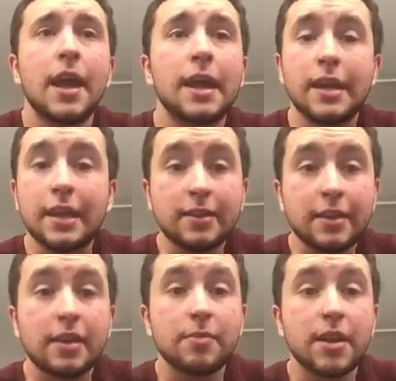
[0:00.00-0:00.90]
it
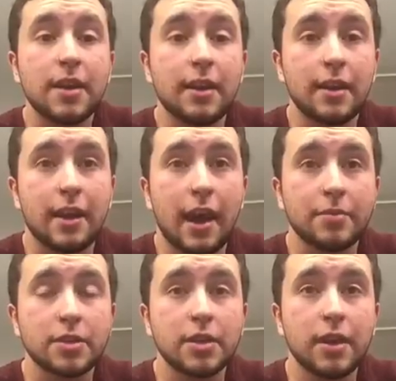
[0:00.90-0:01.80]
isn't gonna be a
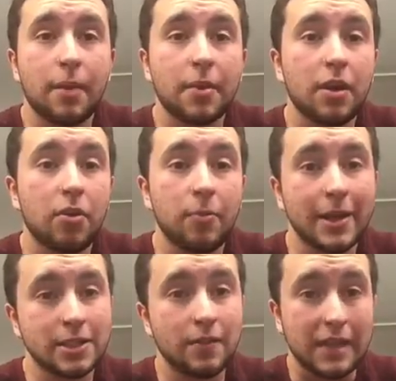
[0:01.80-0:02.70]
caption, and I'm gonna hold
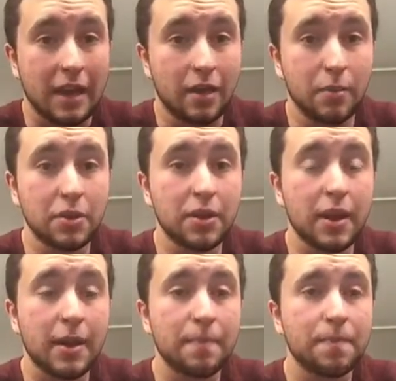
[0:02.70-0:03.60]
myself accountable to
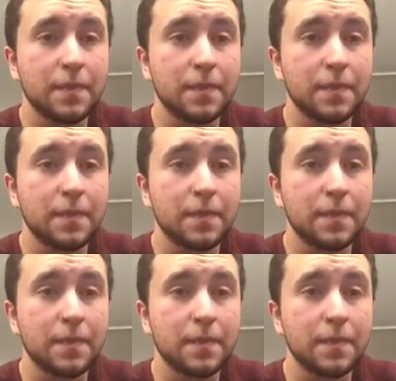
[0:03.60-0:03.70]
that.